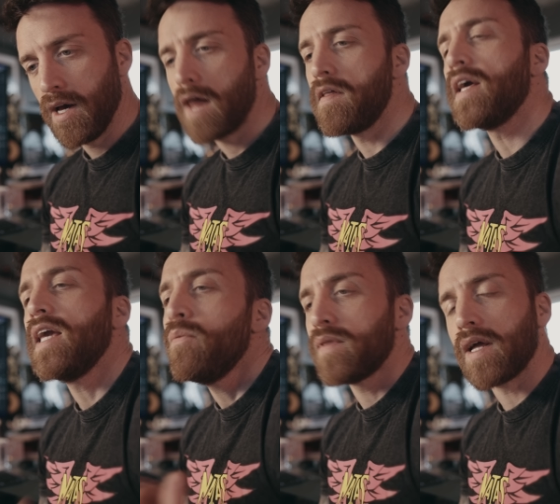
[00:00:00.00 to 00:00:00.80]
And then
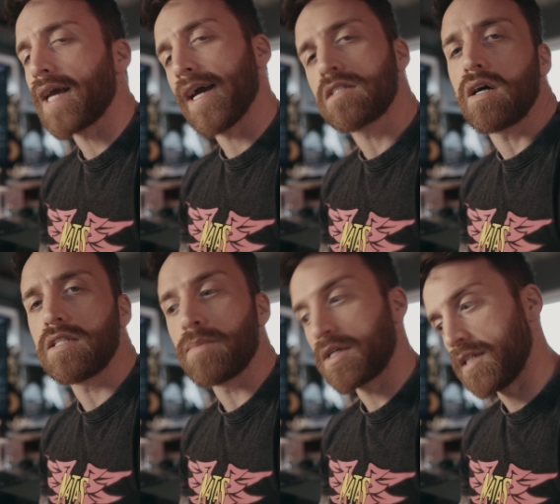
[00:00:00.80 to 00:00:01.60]
he would then get
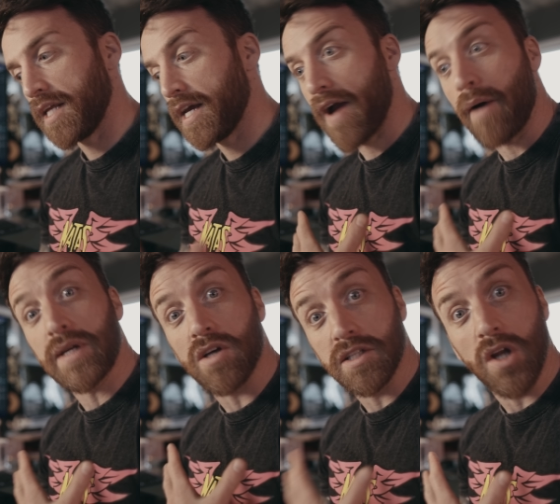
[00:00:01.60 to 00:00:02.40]
excited because he'd hear how
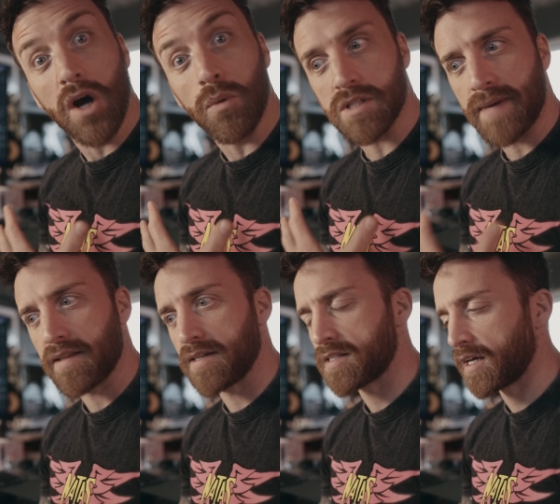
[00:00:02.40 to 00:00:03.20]
excited I was about
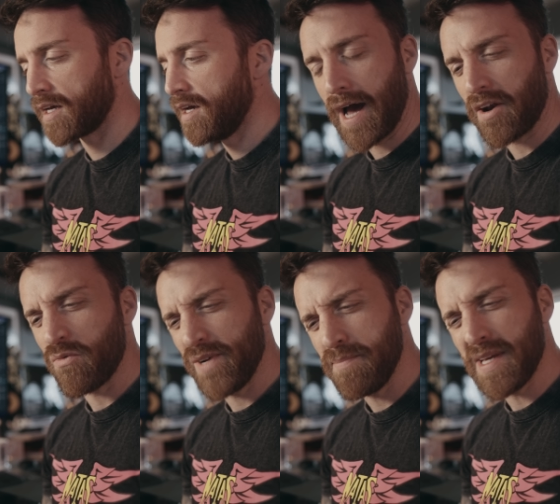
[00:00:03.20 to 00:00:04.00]
this thing. And I
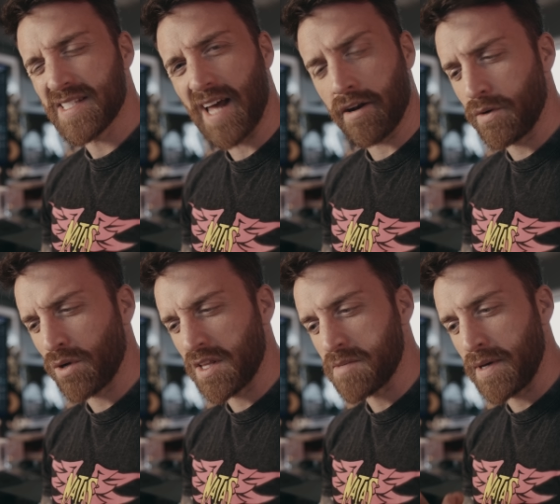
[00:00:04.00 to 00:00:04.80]
really miss that. And I feel
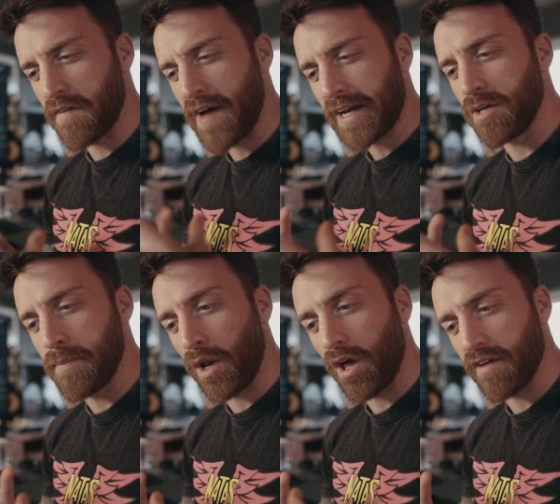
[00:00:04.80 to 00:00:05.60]
like there's a bit of a vacuum in
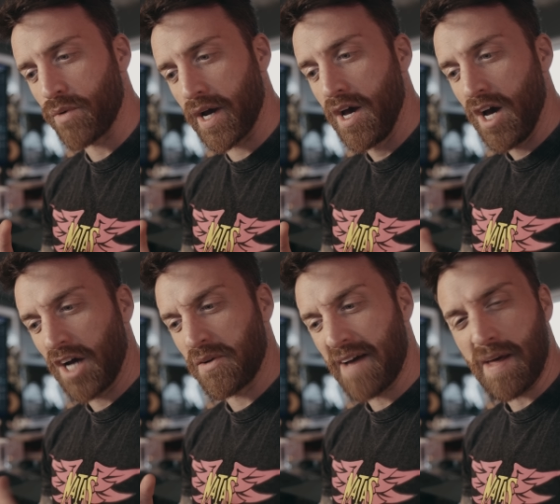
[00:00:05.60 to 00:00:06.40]
my life where I
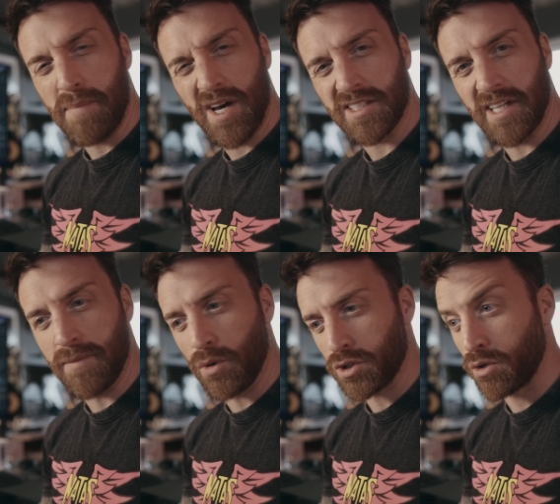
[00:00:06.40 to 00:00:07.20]
don't have that person
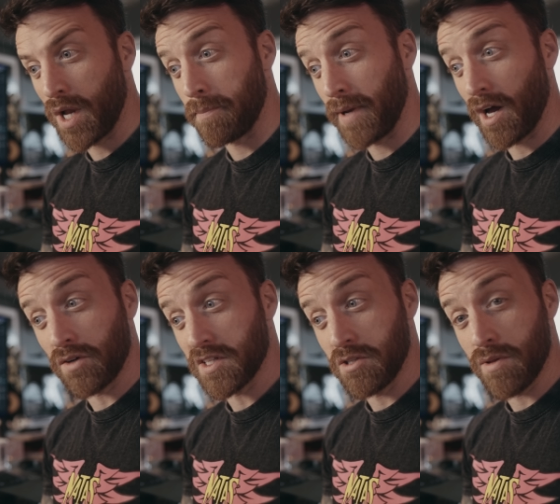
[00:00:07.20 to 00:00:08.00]
anymore to call up and be like, I got this new